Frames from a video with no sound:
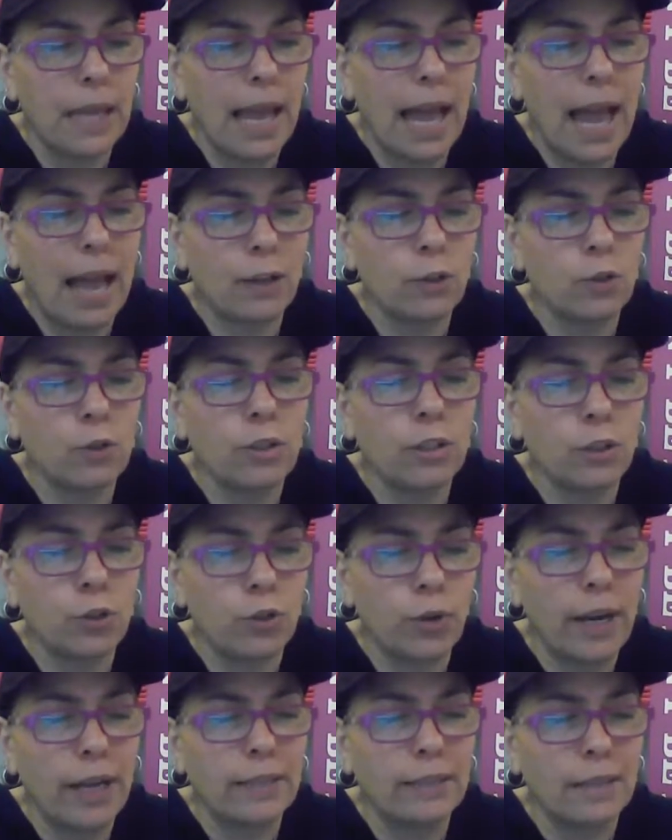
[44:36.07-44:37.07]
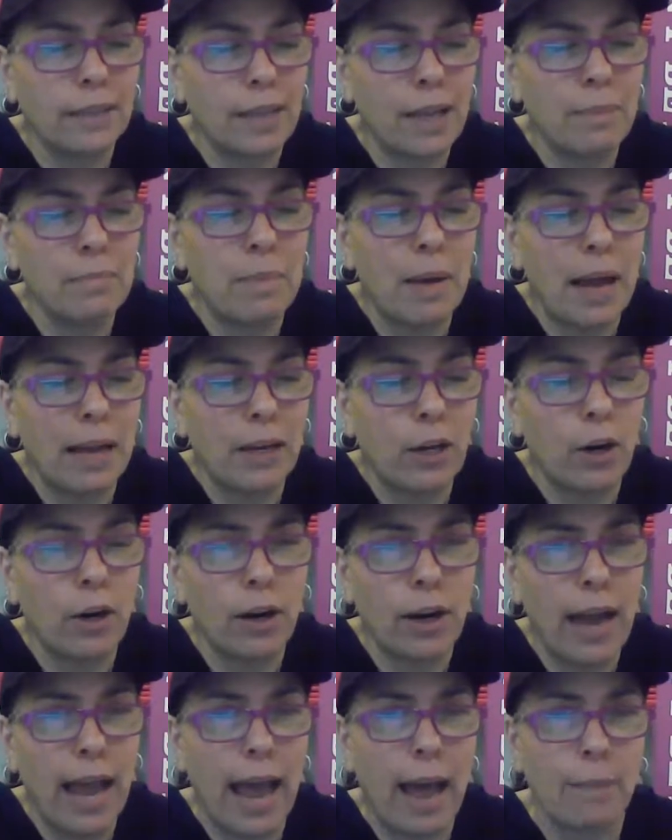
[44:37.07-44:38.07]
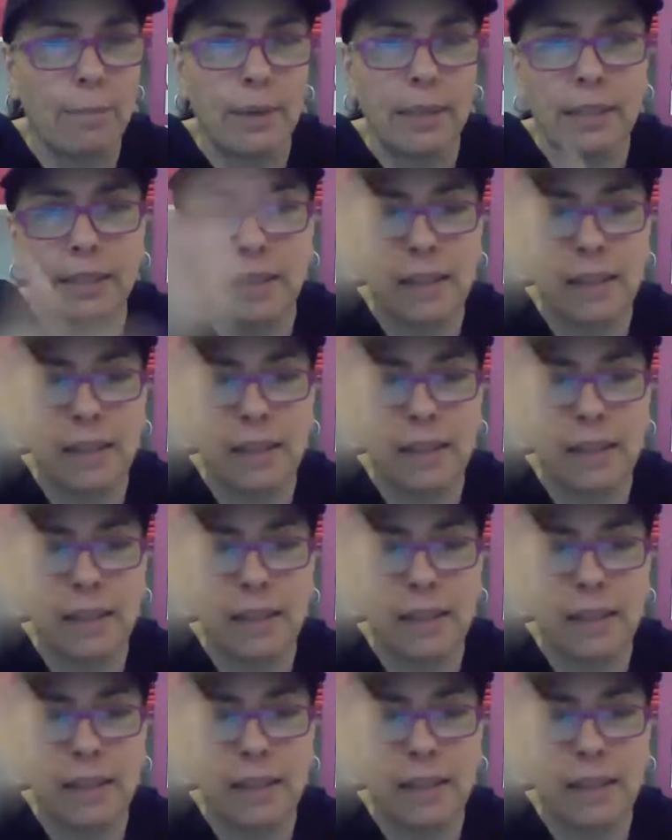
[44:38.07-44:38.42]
actually dragged a nun by her habit,